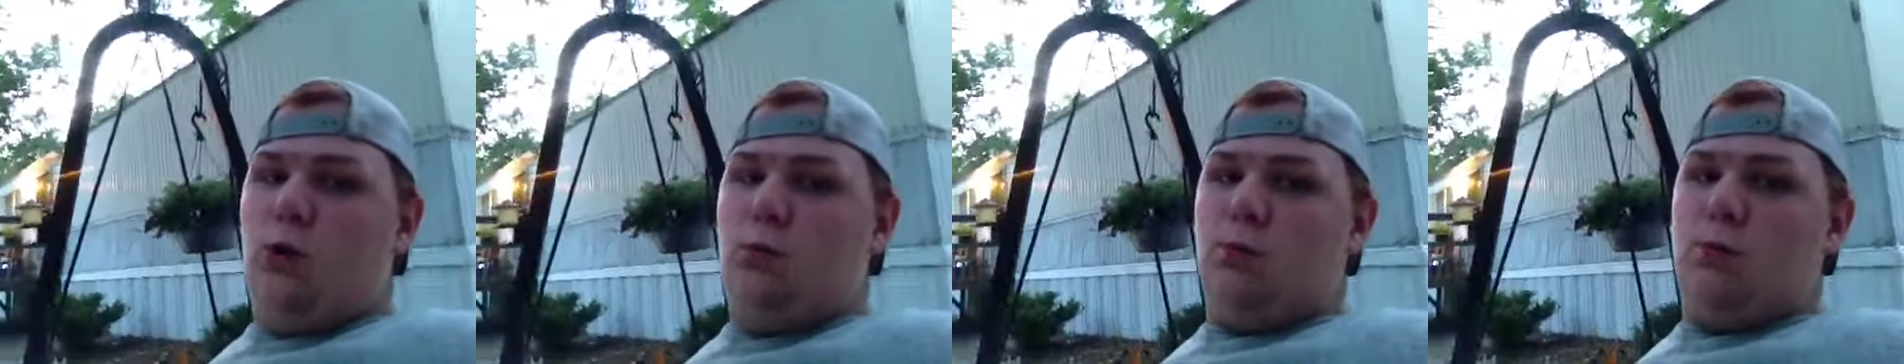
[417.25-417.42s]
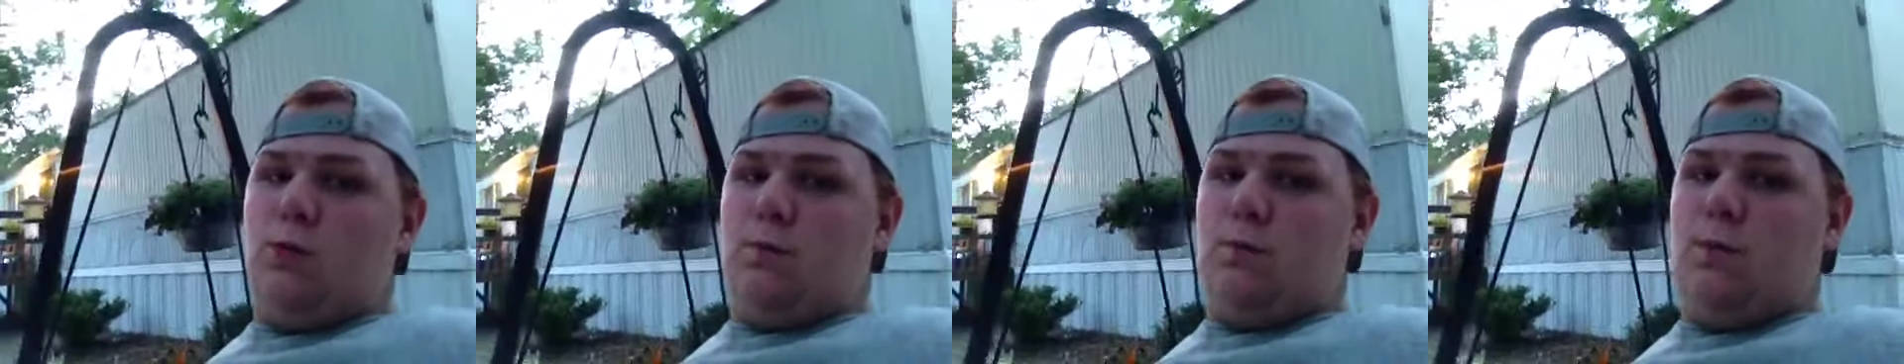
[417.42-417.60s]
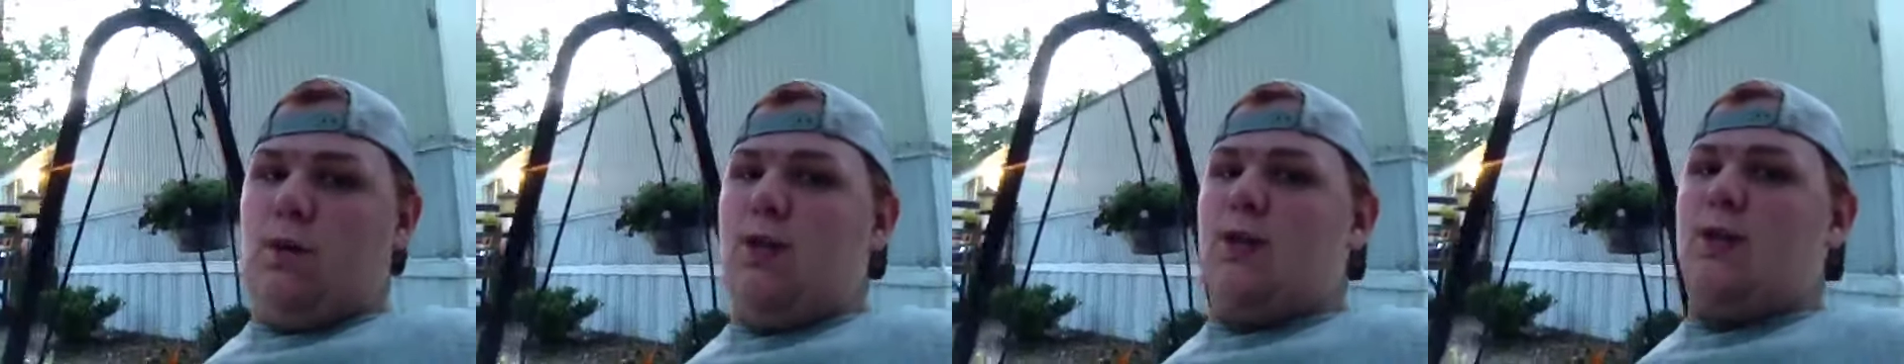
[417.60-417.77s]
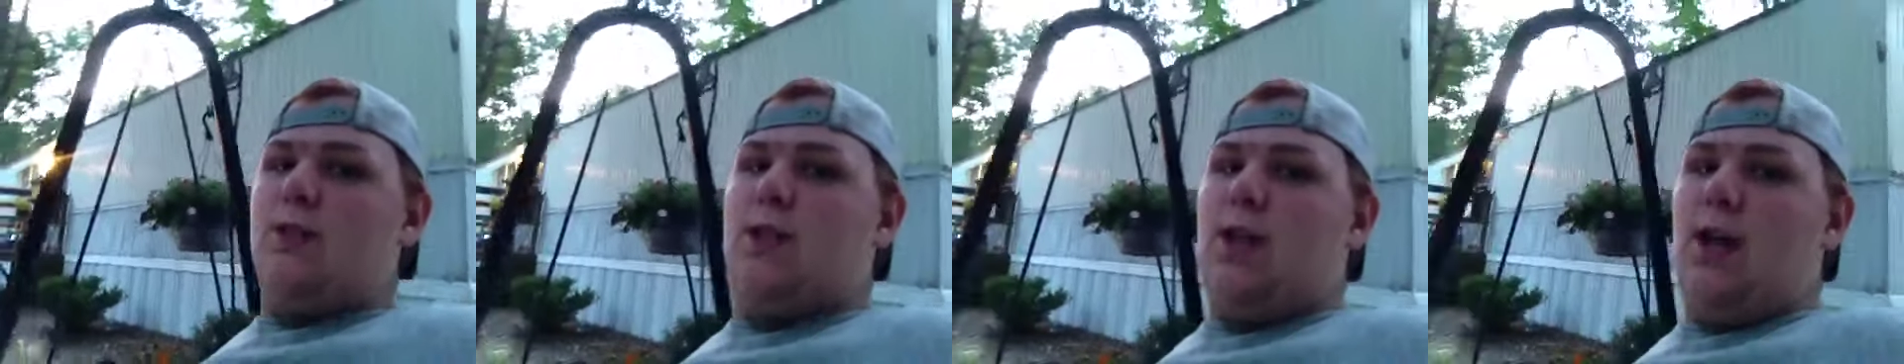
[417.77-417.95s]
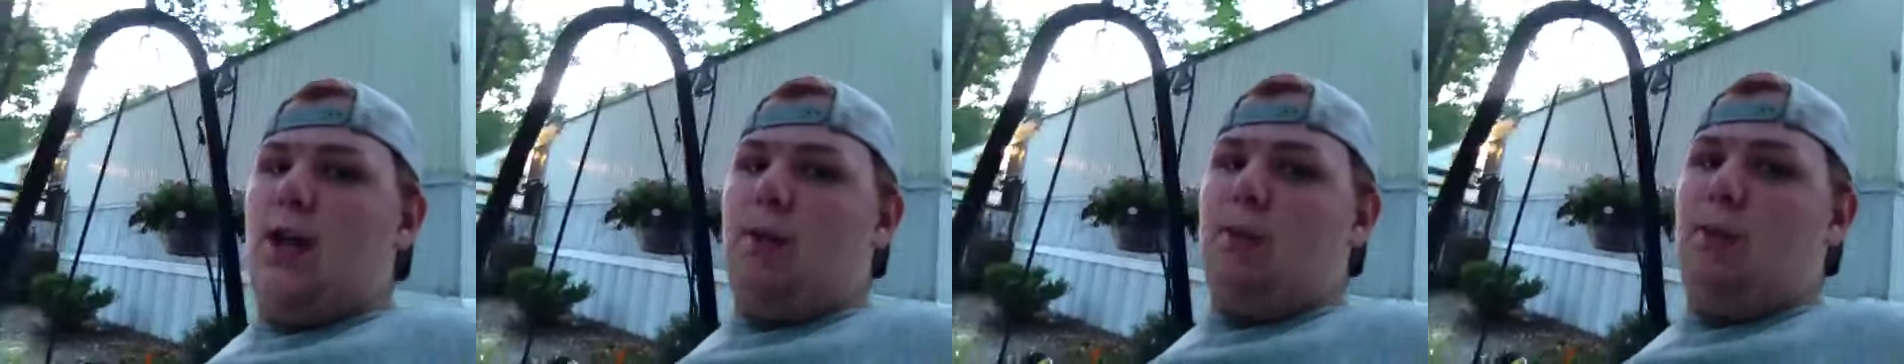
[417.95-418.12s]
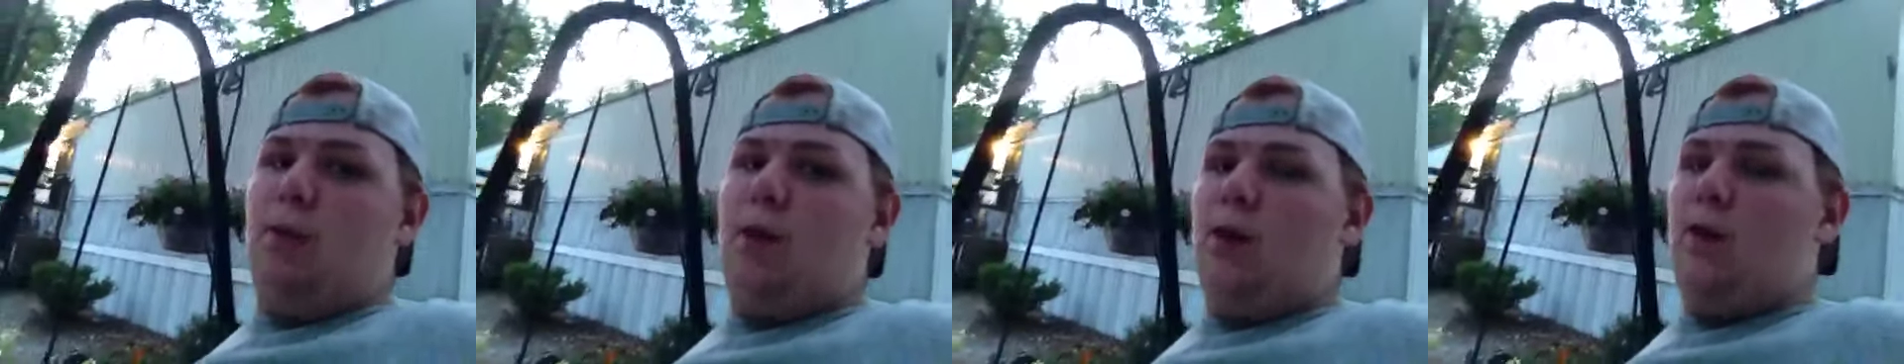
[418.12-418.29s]
it was Ben's
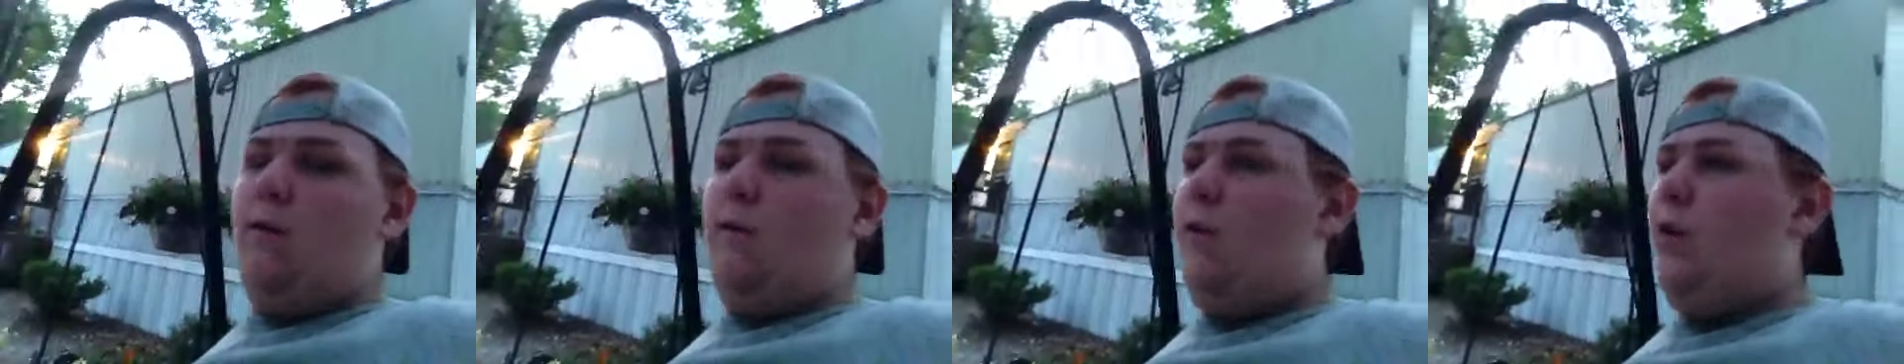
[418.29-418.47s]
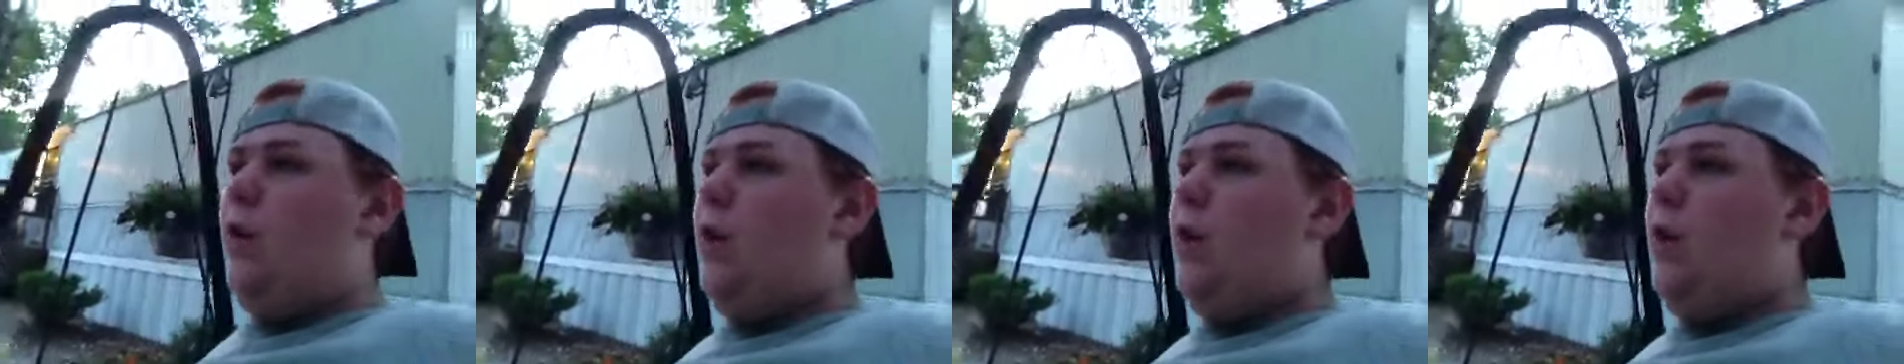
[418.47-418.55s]
Gaming and